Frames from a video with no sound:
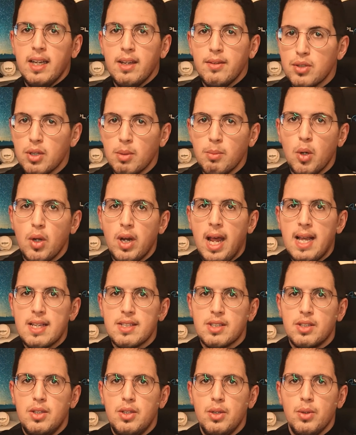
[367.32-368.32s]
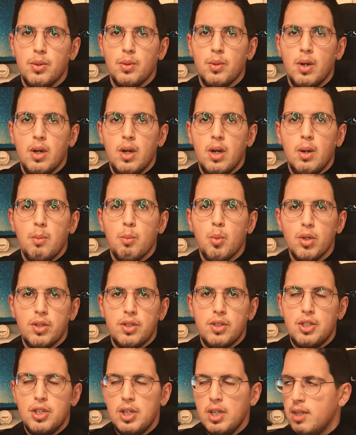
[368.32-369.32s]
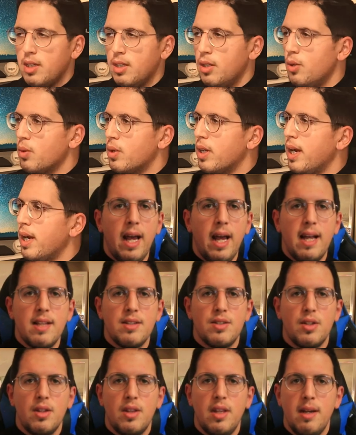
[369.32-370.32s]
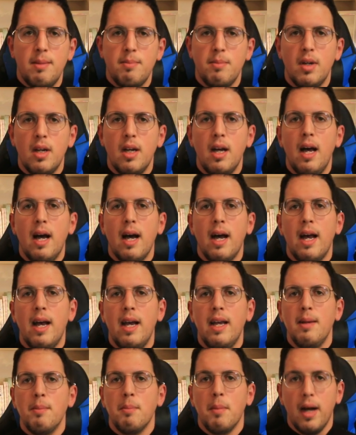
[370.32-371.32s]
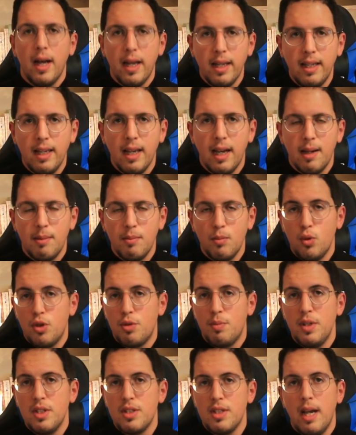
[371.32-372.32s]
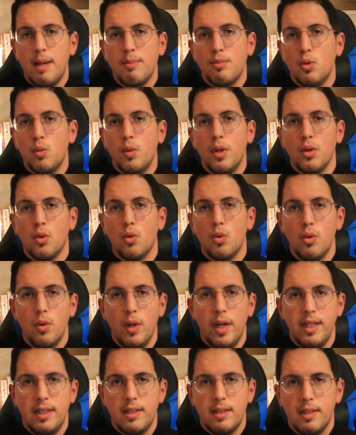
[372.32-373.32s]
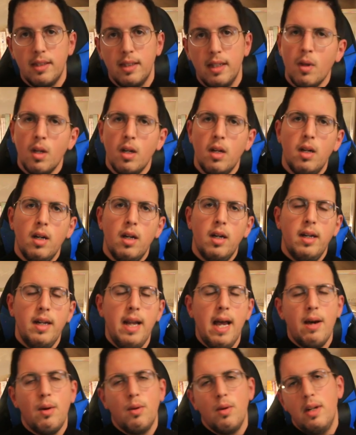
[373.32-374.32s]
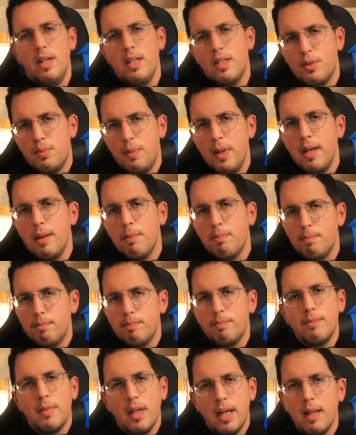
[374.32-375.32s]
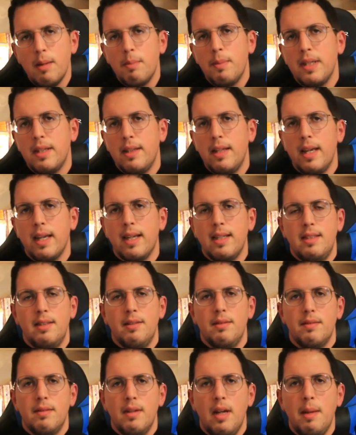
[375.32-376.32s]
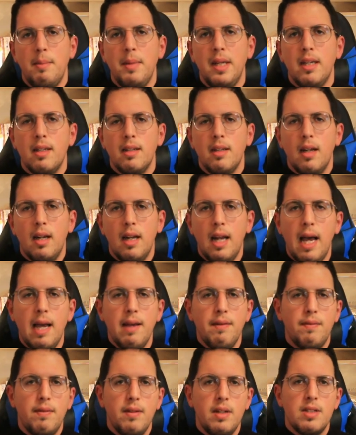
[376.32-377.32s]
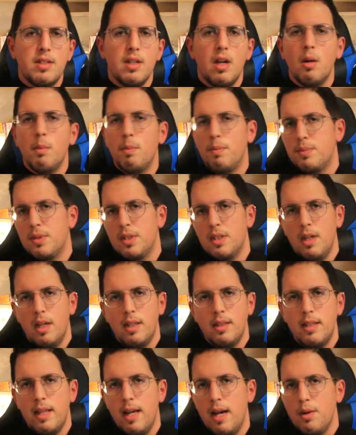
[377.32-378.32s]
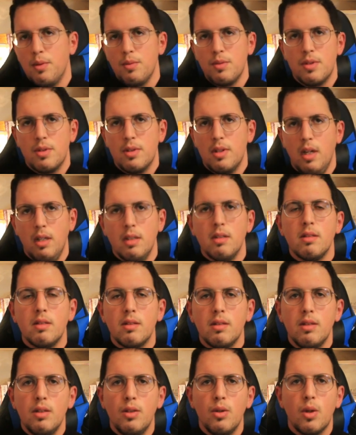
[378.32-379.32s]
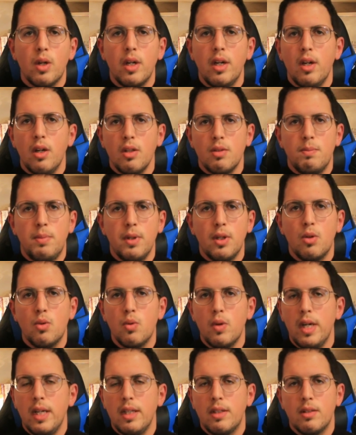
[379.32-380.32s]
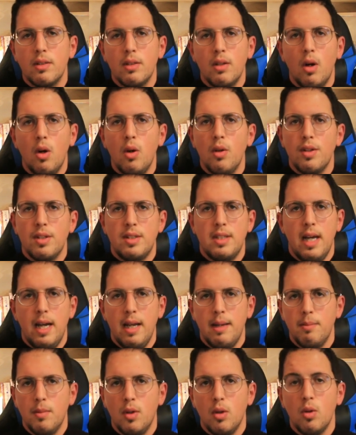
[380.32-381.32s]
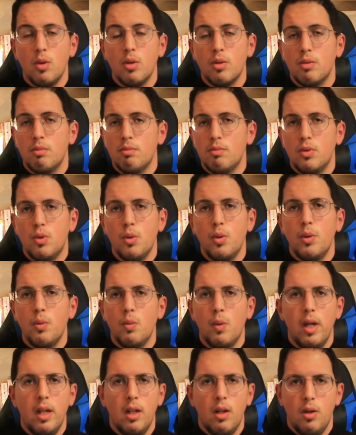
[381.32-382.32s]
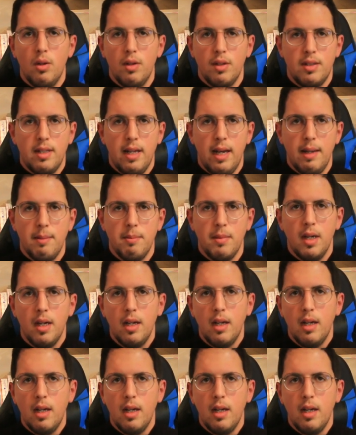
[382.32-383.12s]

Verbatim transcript: if someone asks you mukhtajid, you answer them akay mkhiya, which means I am doing great. Now let's be a little bit negative. I mean, life is ups and downs and you cannot be great all the time or doing well all the time.